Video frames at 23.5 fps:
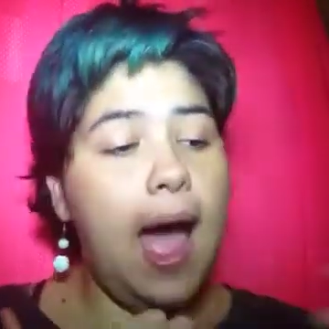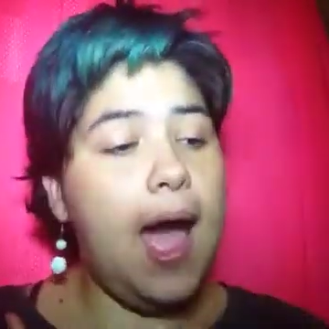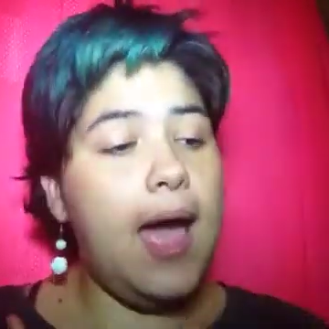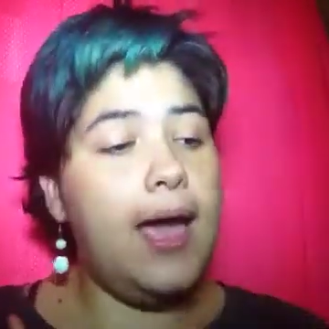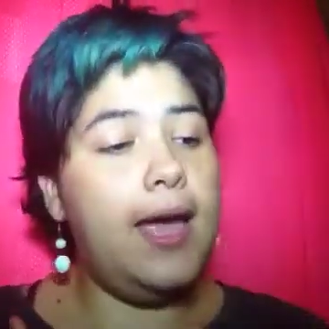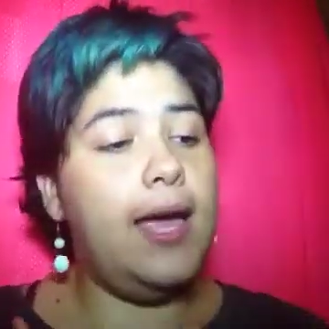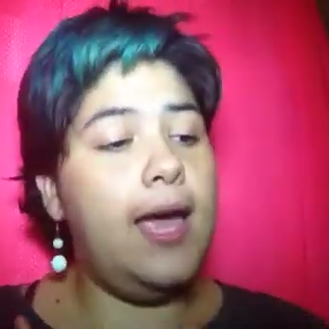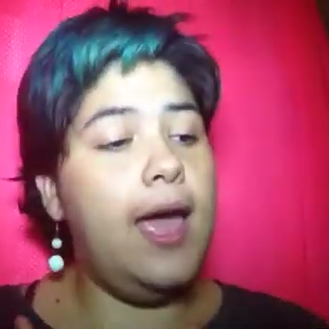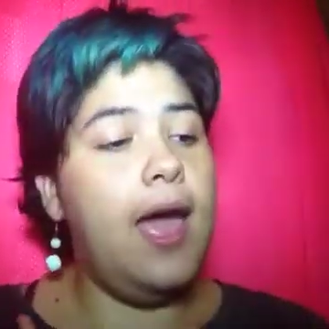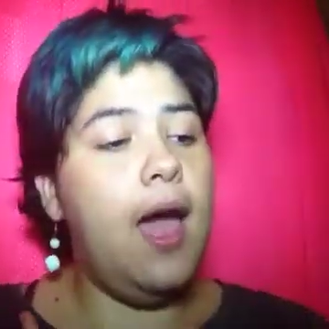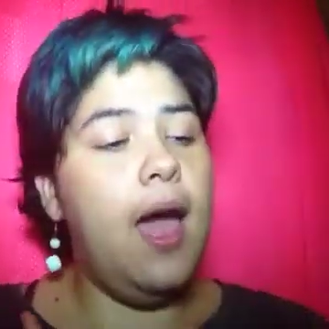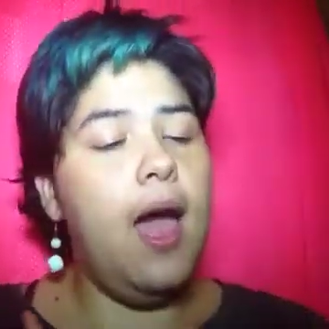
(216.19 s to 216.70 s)

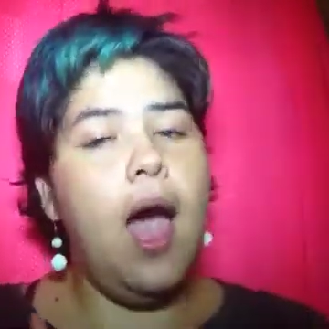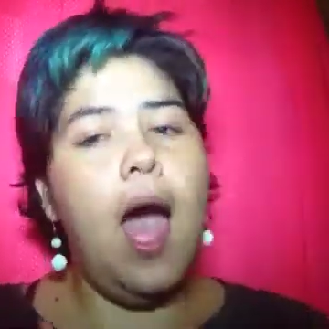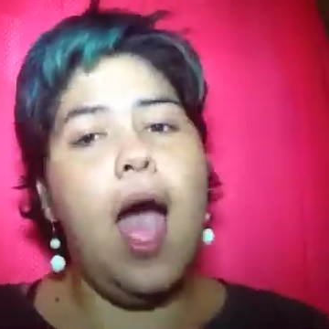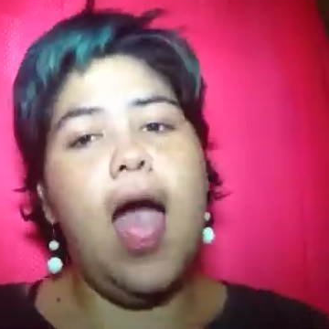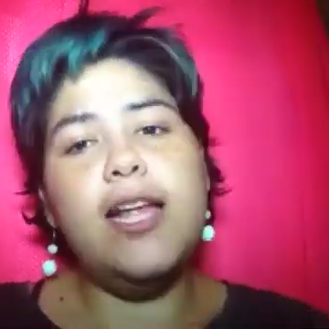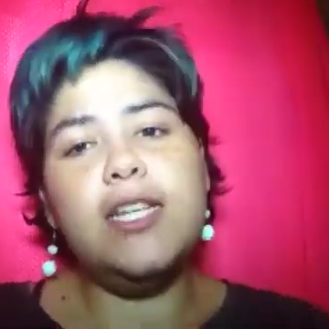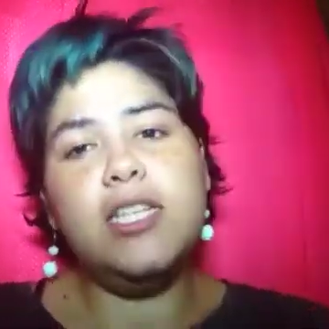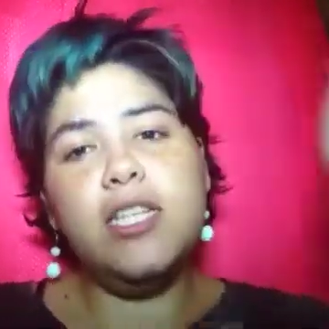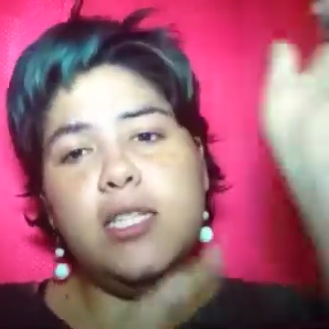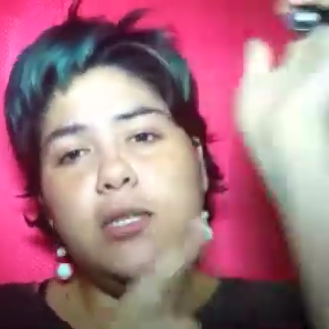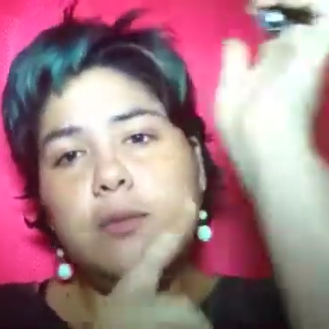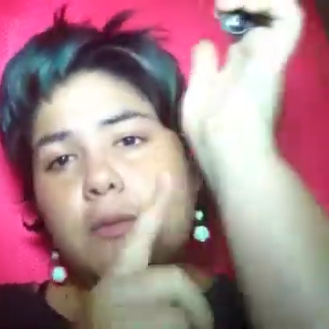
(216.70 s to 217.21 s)

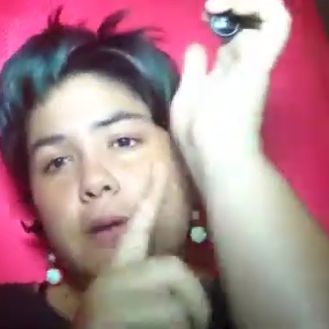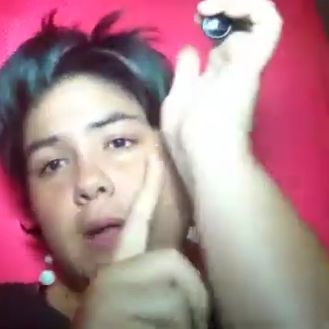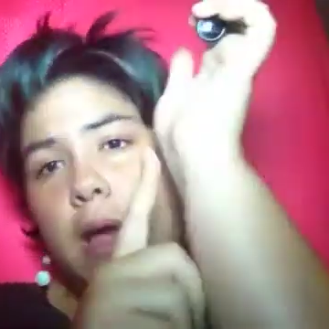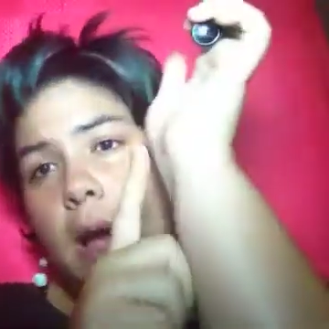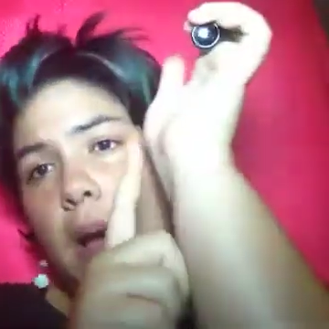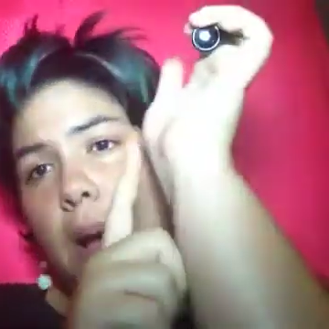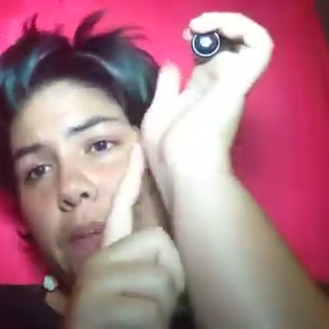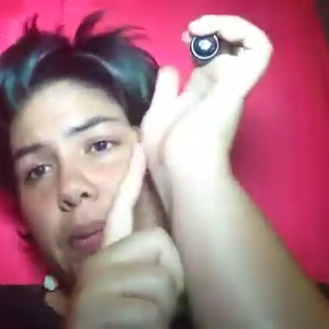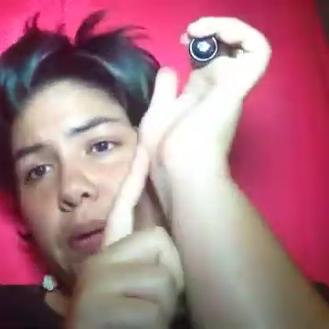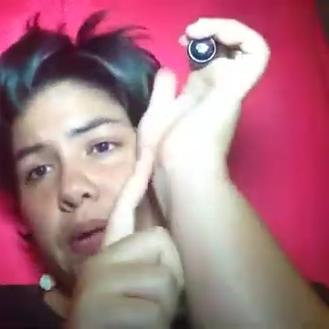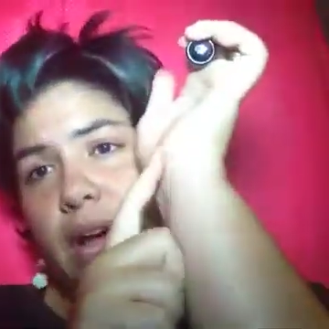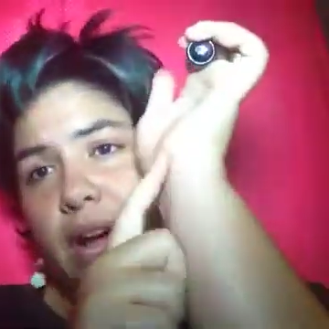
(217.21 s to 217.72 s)
I just
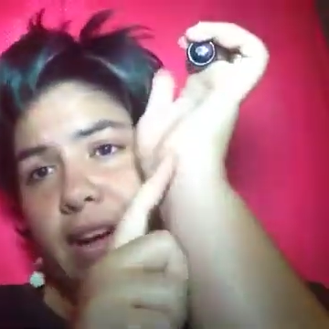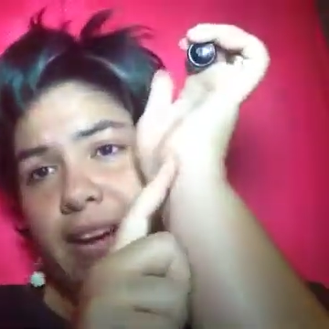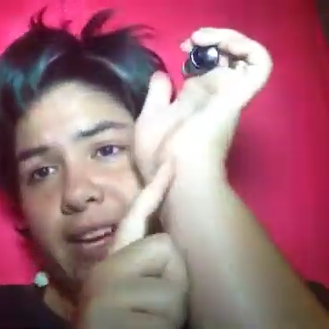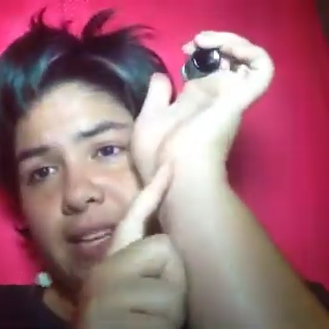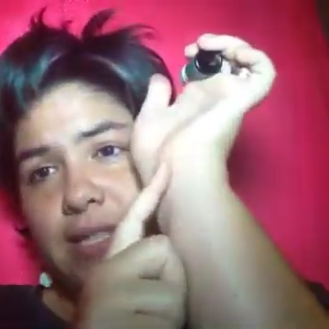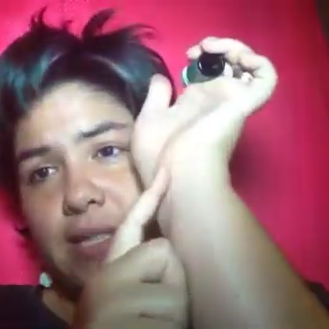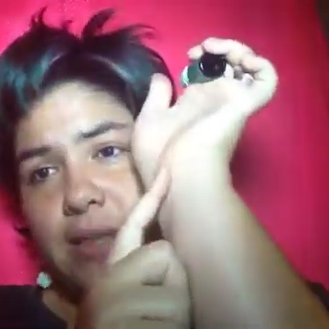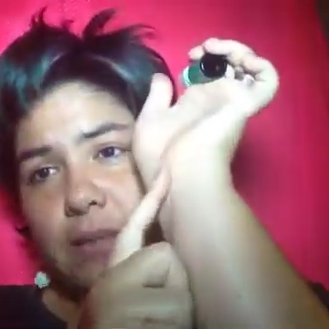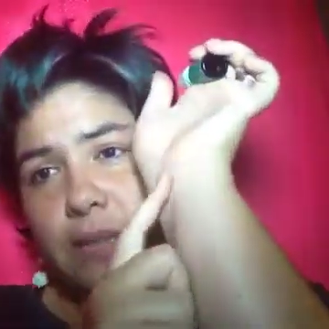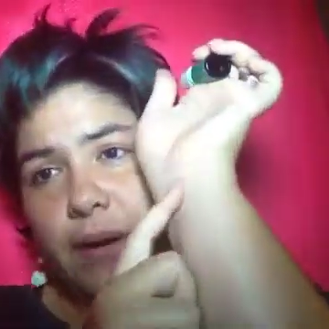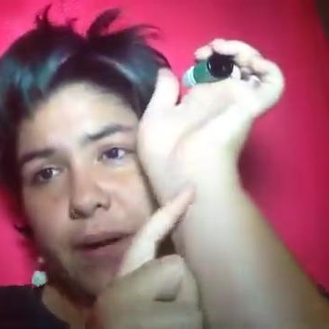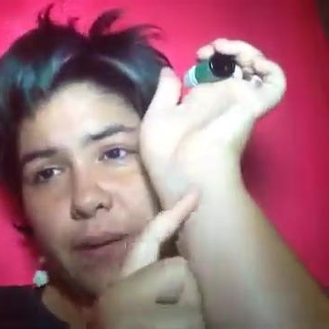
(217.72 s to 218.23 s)
apply
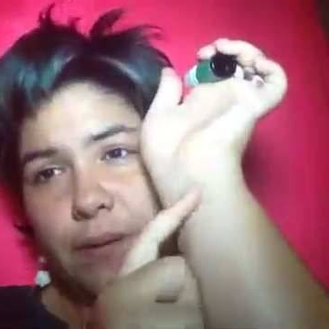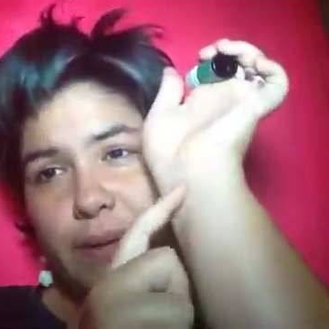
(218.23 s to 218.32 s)
it to my